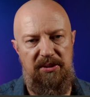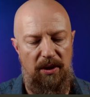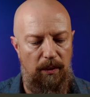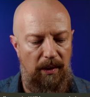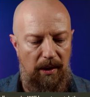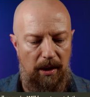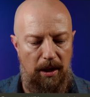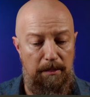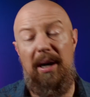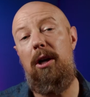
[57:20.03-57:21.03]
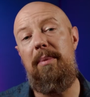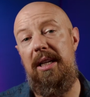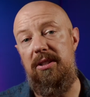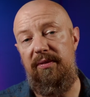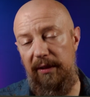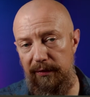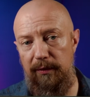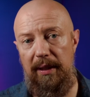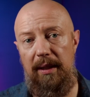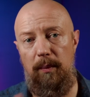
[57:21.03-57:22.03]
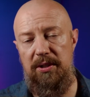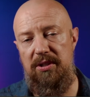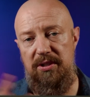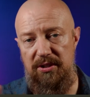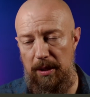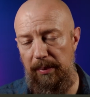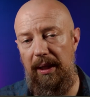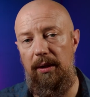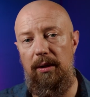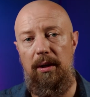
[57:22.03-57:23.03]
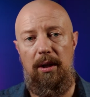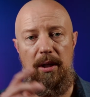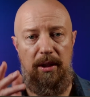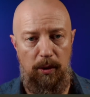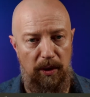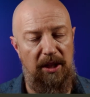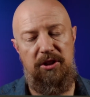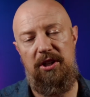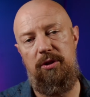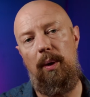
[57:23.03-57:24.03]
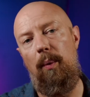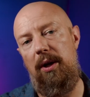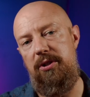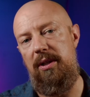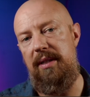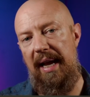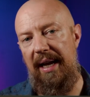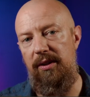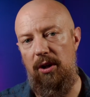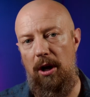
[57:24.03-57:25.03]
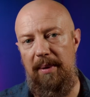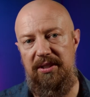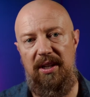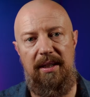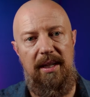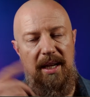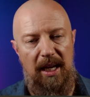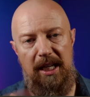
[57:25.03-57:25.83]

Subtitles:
So by all means, feel free once this is up later, and you get a chance to rewatch it, to add your comments in.